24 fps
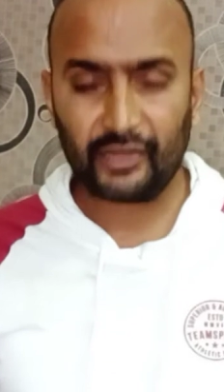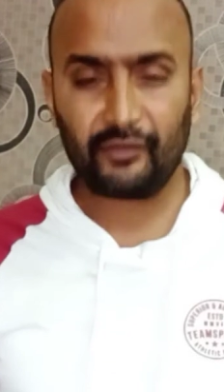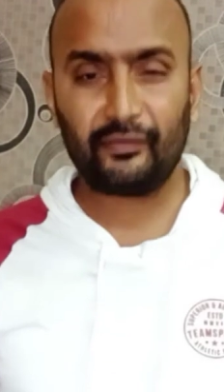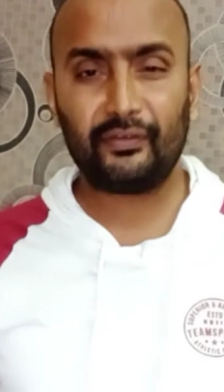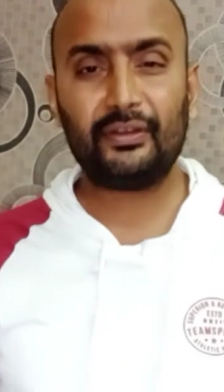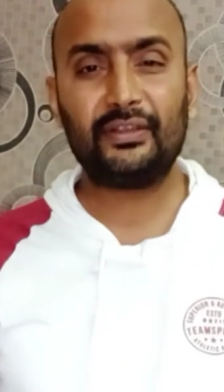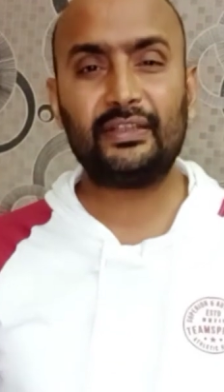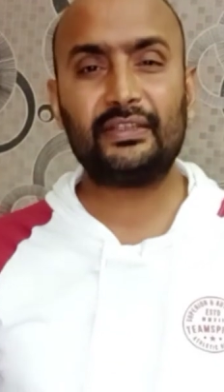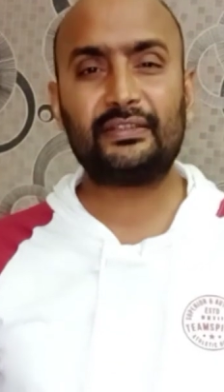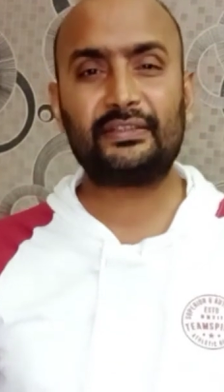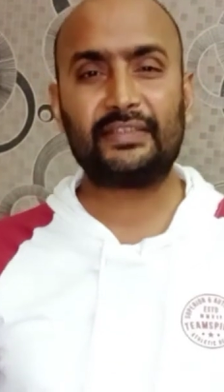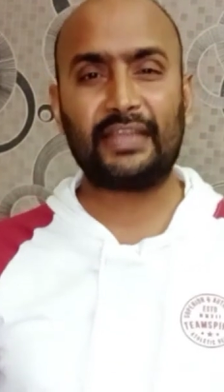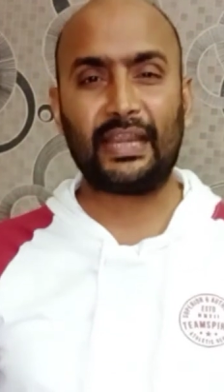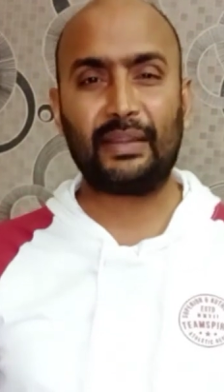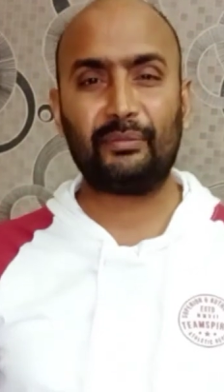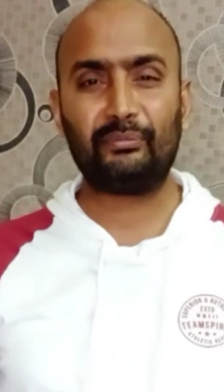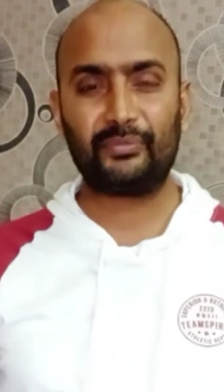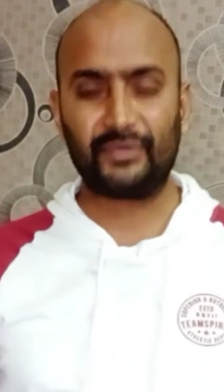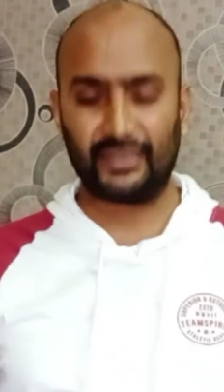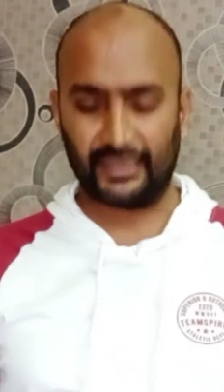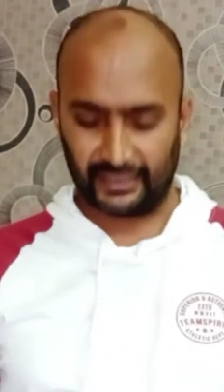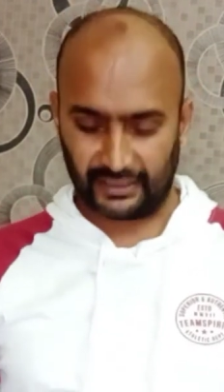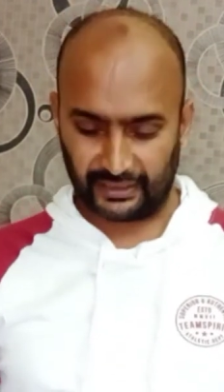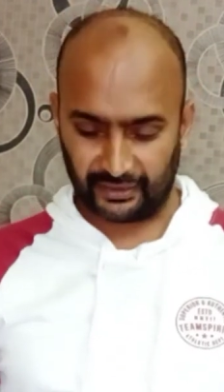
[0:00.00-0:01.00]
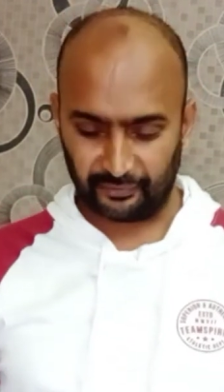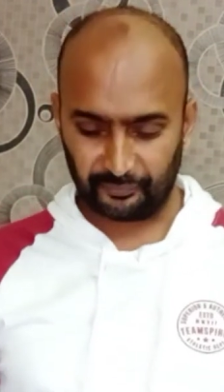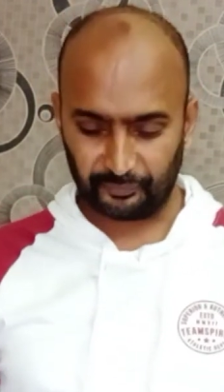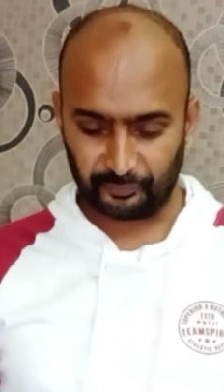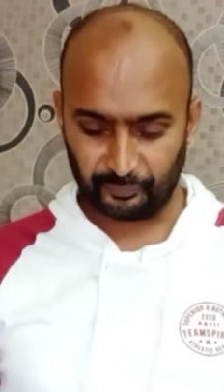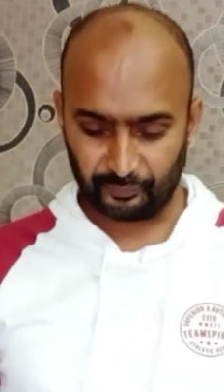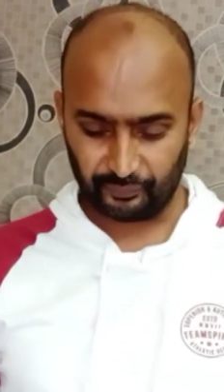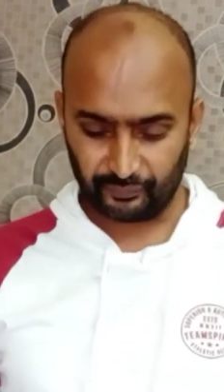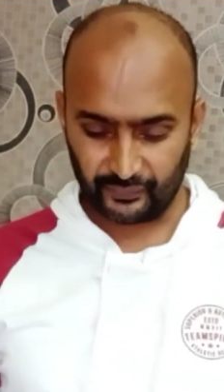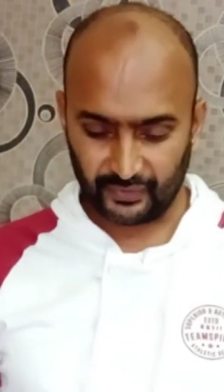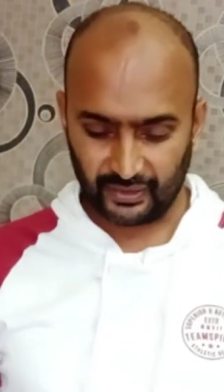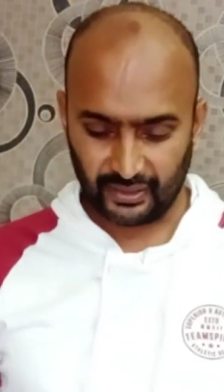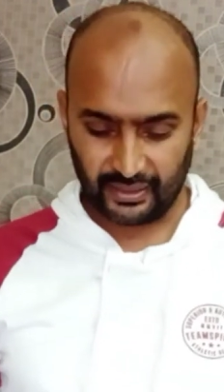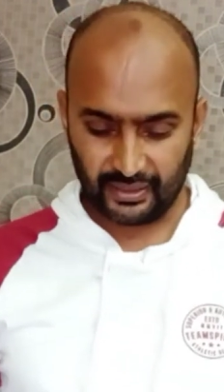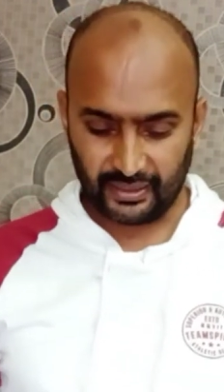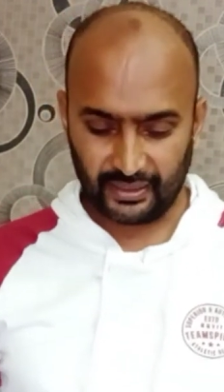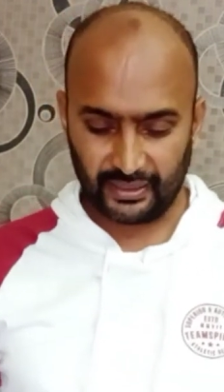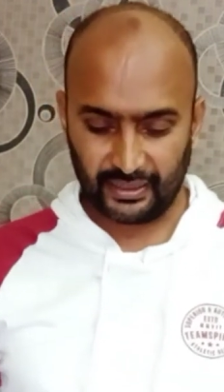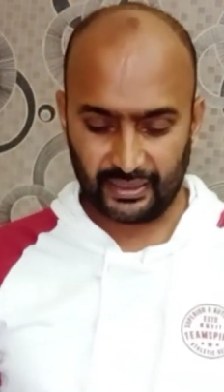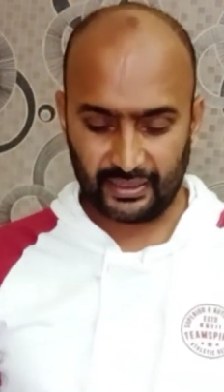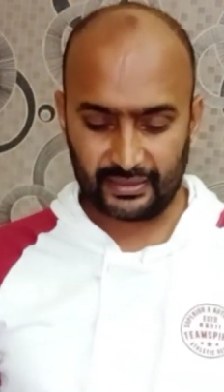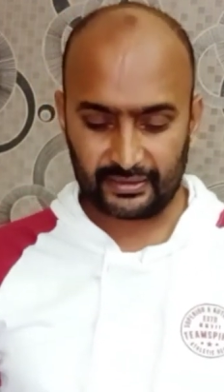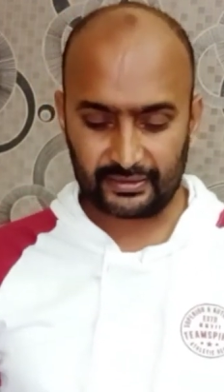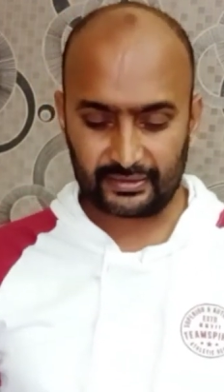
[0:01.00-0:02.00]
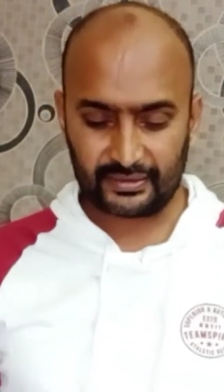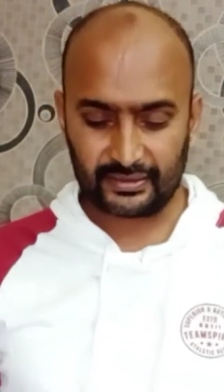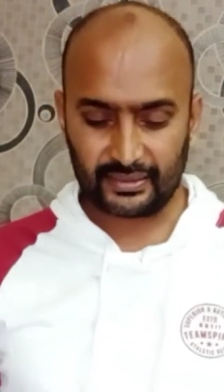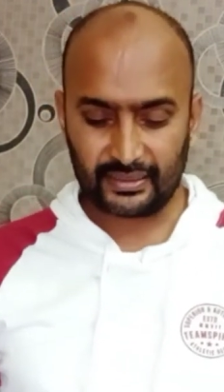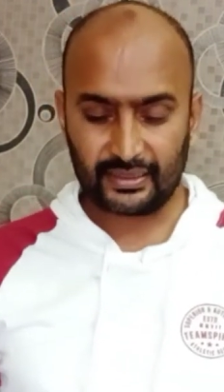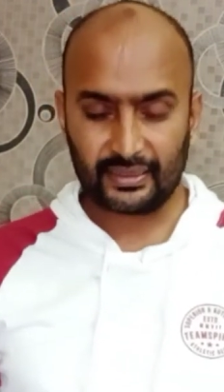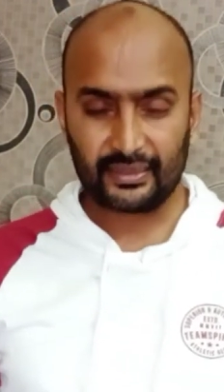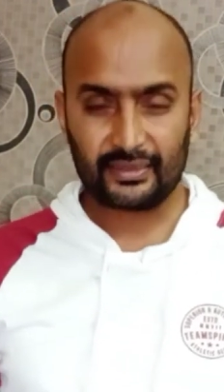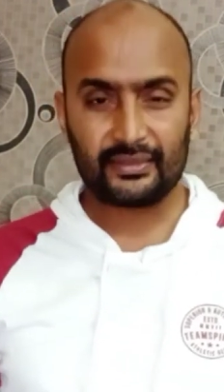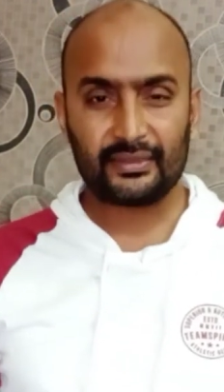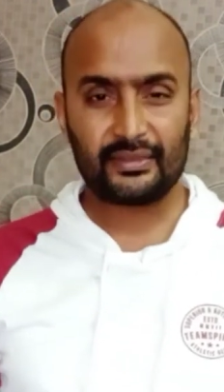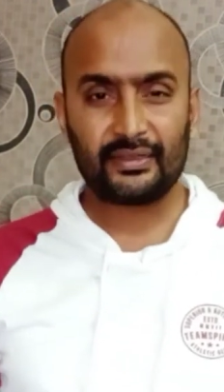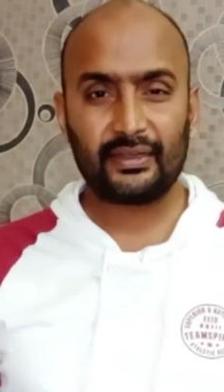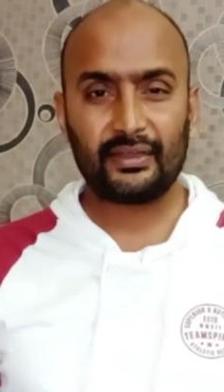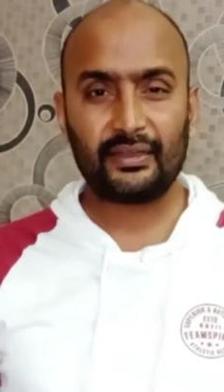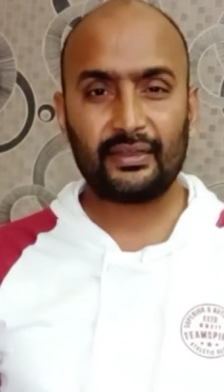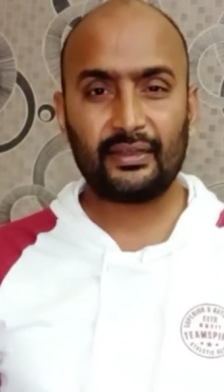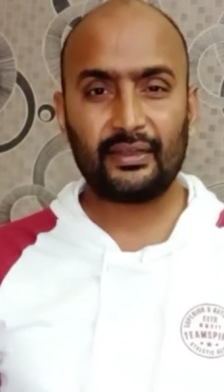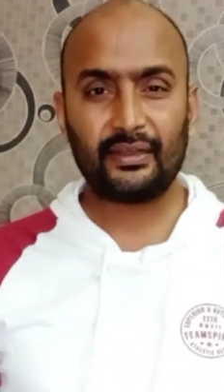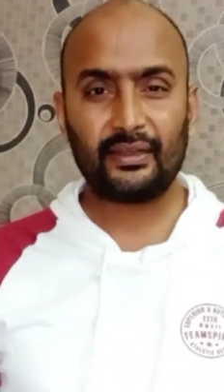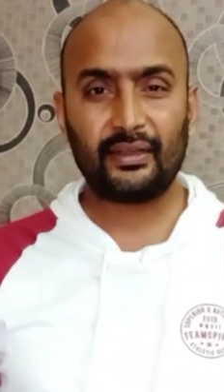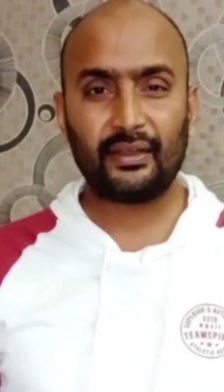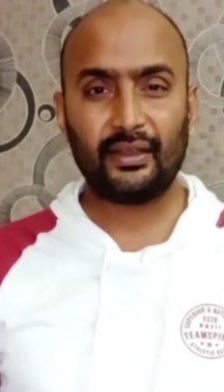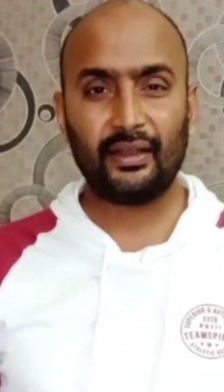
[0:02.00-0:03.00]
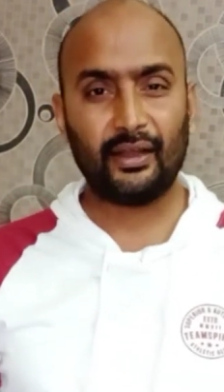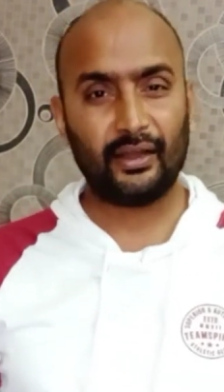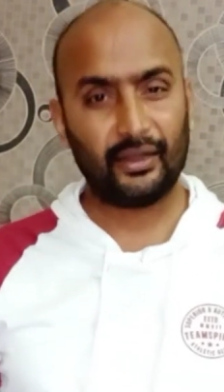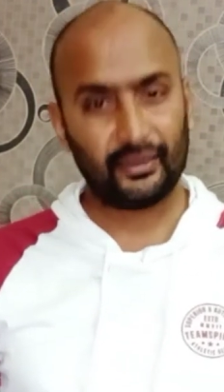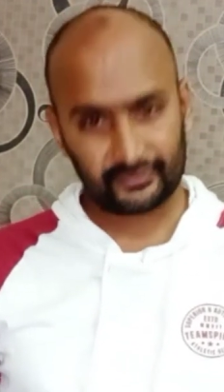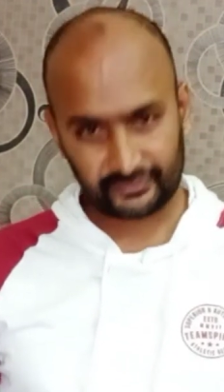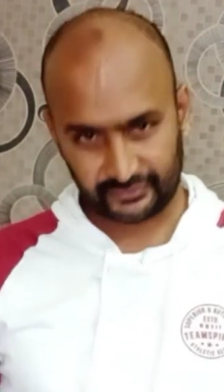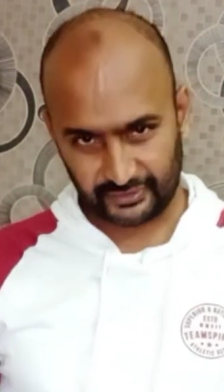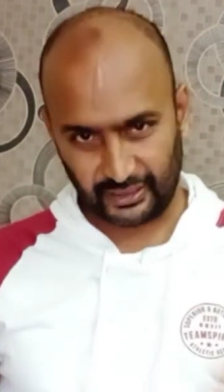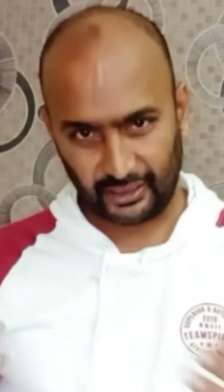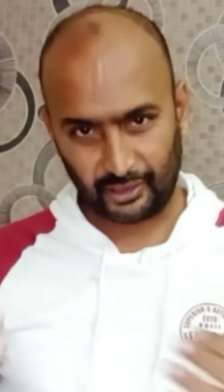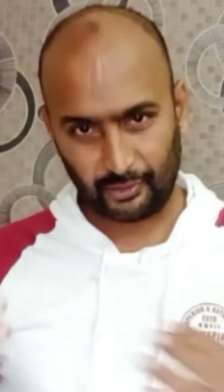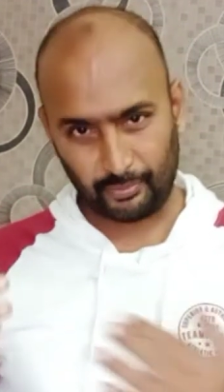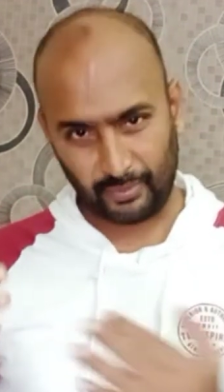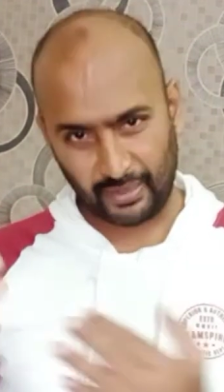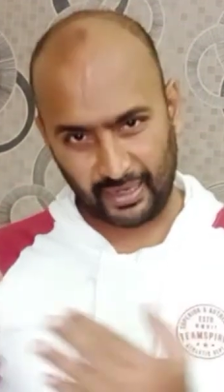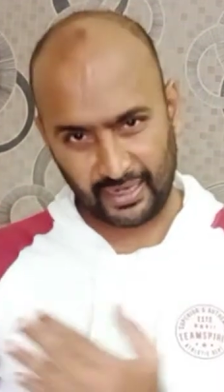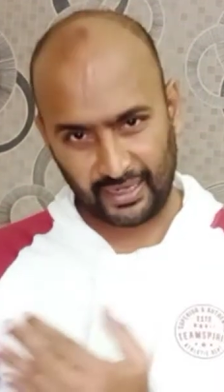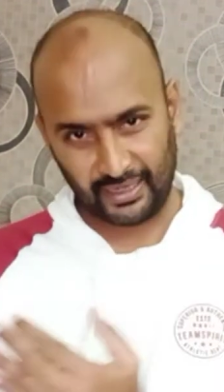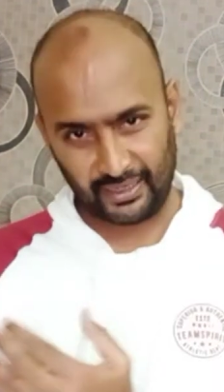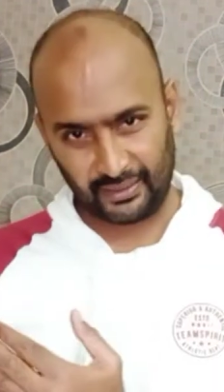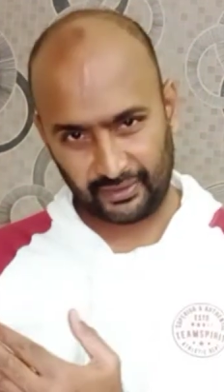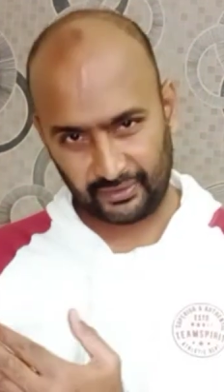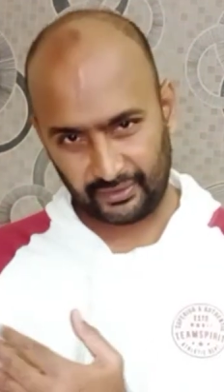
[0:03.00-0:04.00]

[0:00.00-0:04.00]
the same thing is said by